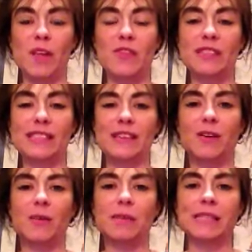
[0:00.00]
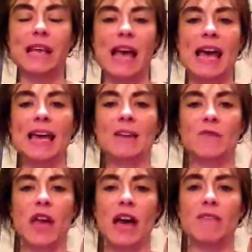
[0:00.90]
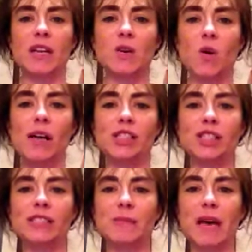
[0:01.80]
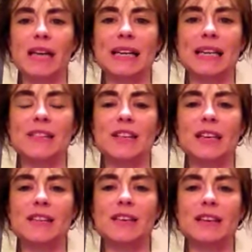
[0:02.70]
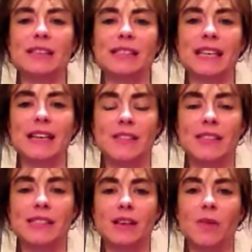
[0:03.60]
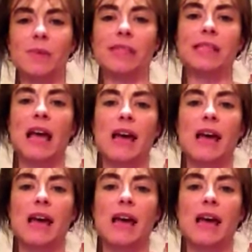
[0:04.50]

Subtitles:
the syllabus. And if you have any questions about anything that is in the syllabus,